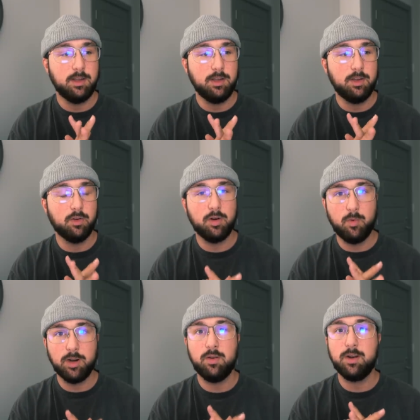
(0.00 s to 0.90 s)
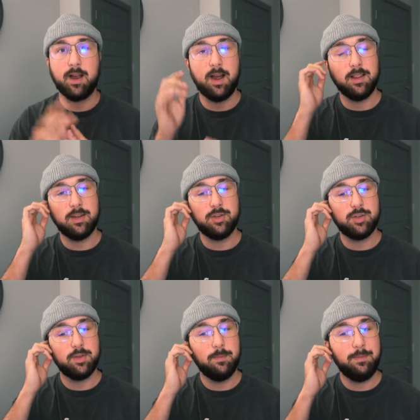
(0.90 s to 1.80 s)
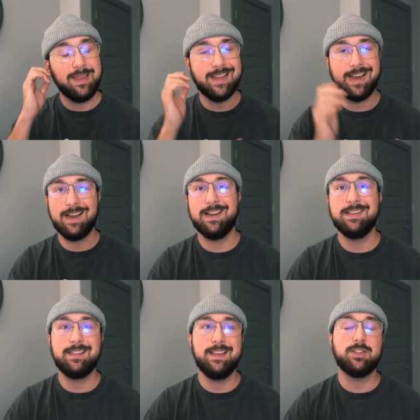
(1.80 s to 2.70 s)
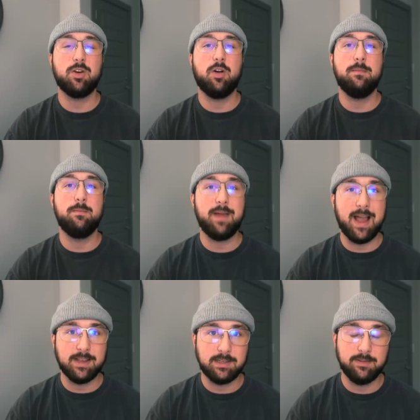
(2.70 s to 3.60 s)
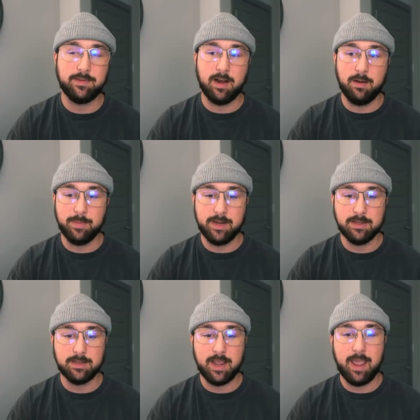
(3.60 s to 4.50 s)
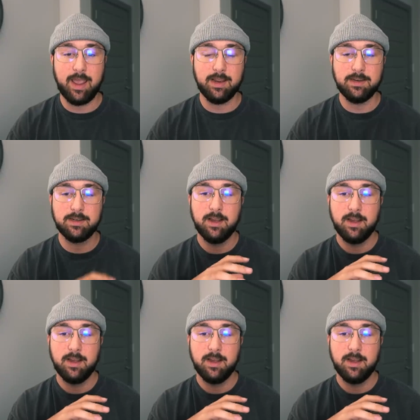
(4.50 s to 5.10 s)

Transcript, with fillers: you're going to want to go to college because these are massive companies and